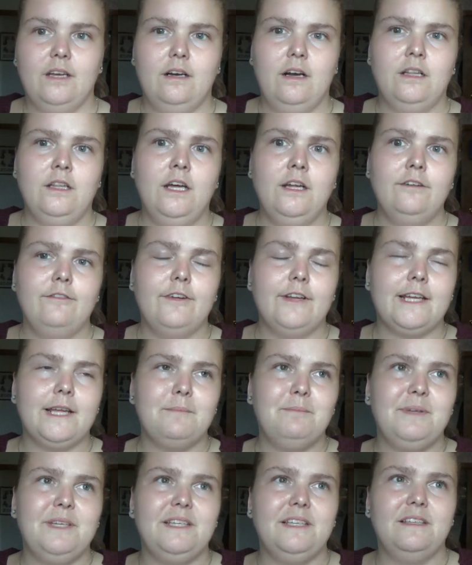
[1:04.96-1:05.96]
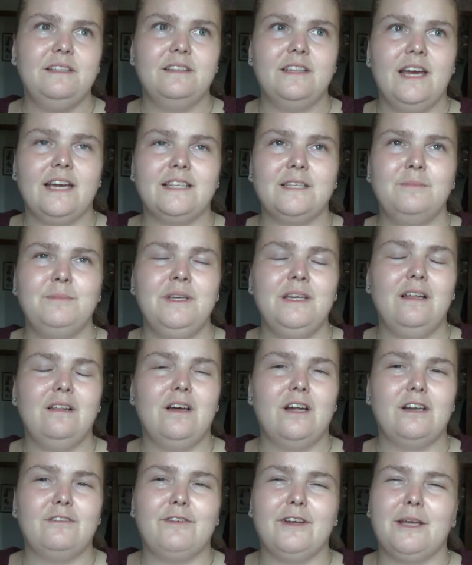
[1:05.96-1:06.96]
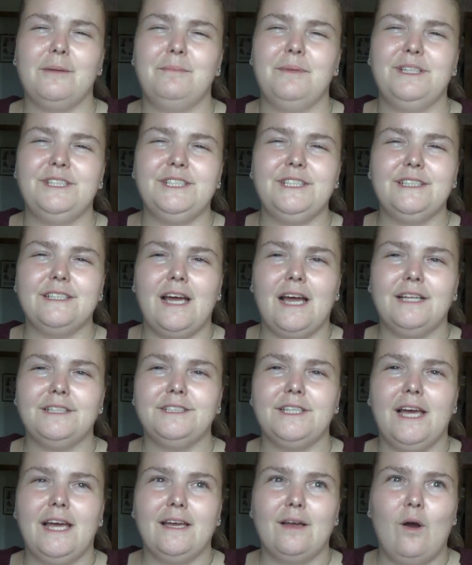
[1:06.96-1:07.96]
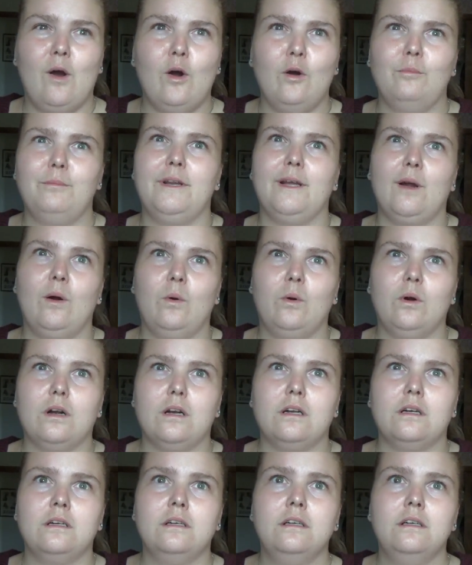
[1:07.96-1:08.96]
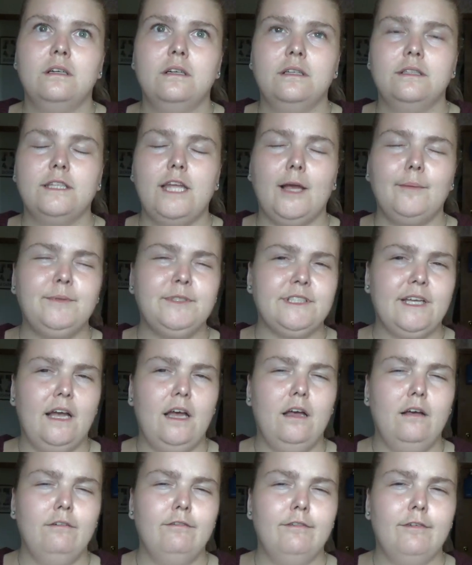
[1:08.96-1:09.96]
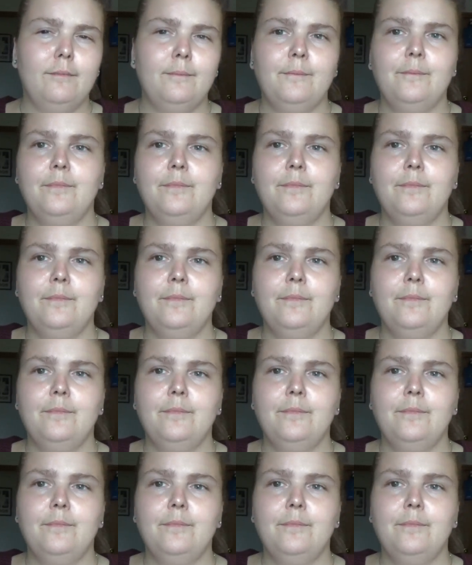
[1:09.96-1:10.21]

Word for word: a lot of it can be like, to me a lot of it can be seen as like home decor type stuff.